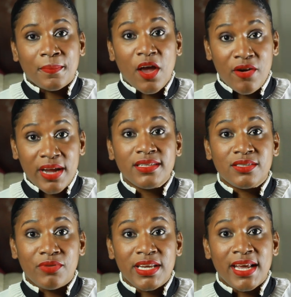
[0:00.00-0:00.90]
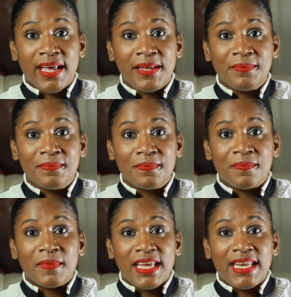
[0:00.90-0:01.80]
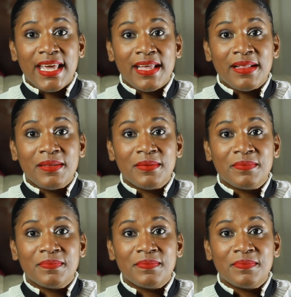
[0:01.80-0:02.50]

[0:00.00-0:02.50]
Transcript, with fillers: All right, ready again? Inhale,